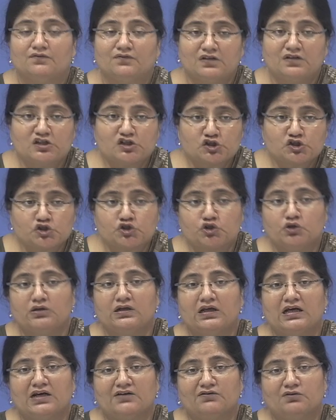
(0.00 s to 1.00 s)
We should
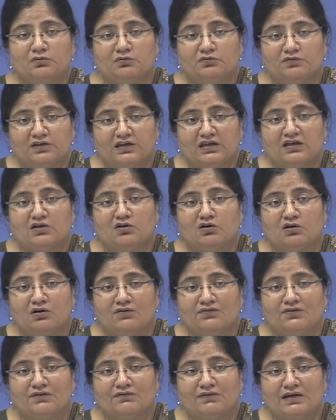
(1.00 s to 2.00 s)
have a way of
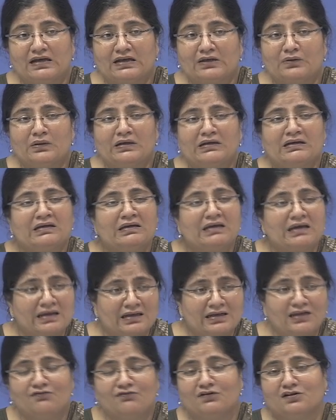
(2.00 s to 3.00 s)
evaluating
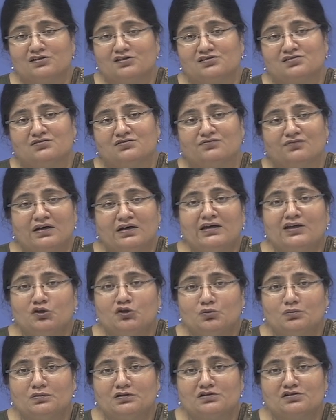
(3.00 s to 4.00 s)
any function. Why
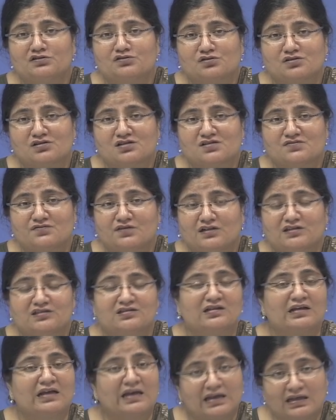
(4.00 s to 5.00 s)
human resources
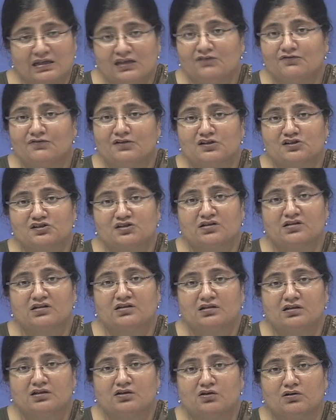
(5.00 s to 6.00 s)
function? Any function
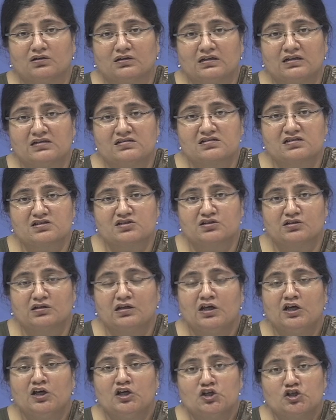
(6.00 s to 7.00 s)
in the organization
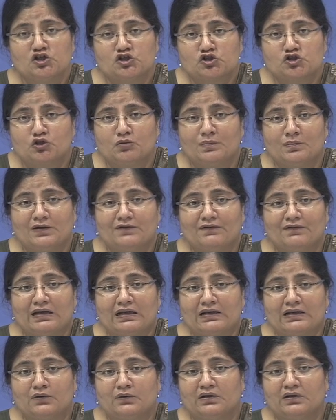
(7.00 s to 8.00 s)
should be
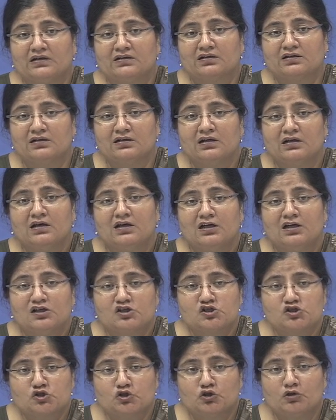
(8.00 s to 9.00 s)
evaluated,
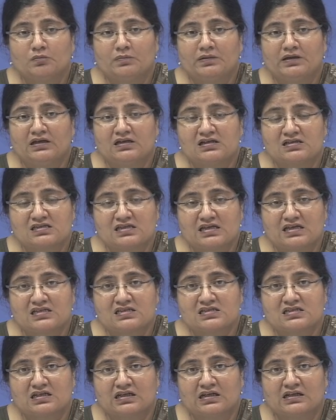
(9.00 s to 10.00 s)
should be
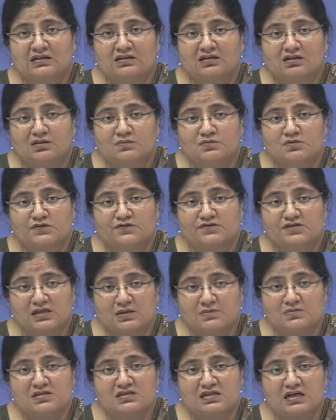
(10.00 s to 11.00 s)
assessed in terms of
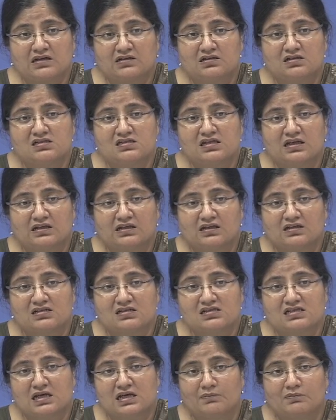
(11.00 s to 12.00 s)
some standards that are
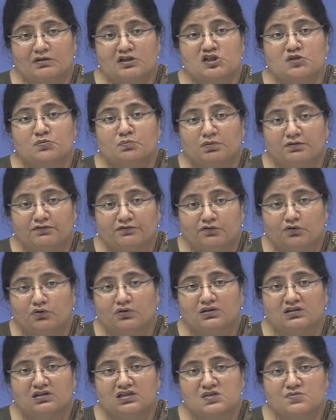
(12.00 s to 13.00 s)
established before
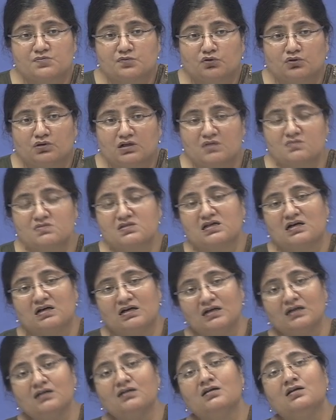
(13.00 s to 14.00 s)
these programs
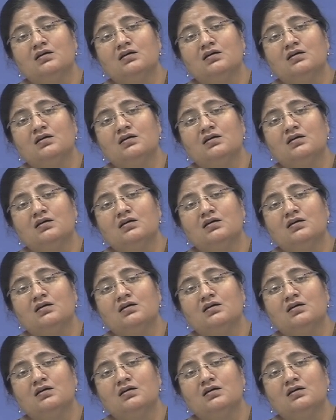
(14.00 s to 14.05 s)
are